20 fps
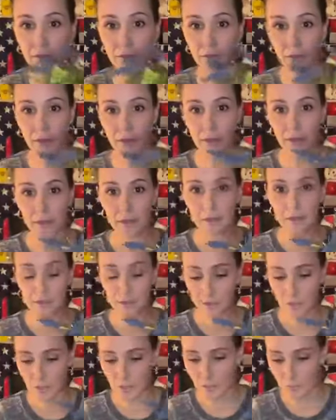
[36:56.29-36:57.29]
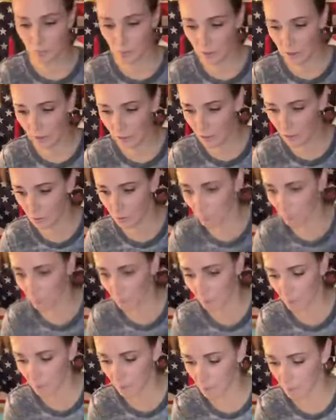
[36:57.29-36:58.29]
Okay, so now I'm just going to do a
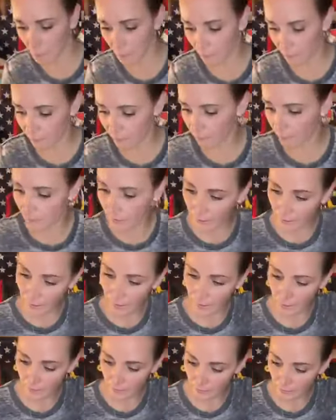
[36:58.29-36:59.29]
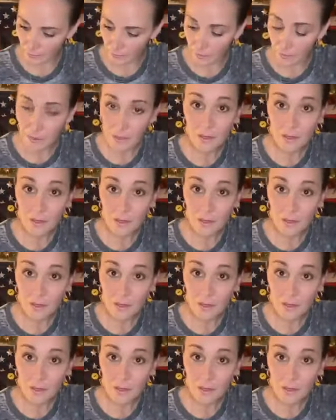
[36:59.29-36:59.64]
little bit more filling in